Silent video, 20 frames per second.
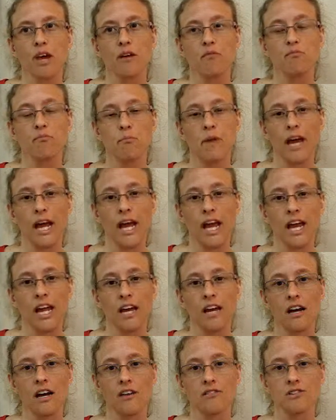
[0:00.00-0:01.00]

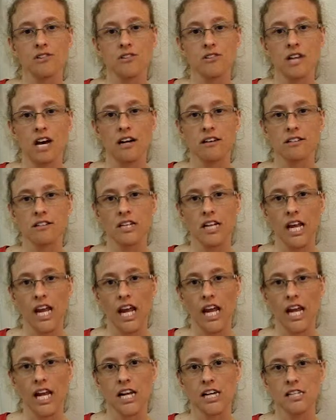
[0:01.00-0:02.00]
May of
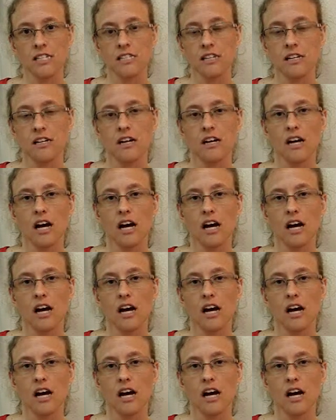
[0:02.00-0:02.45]
2008.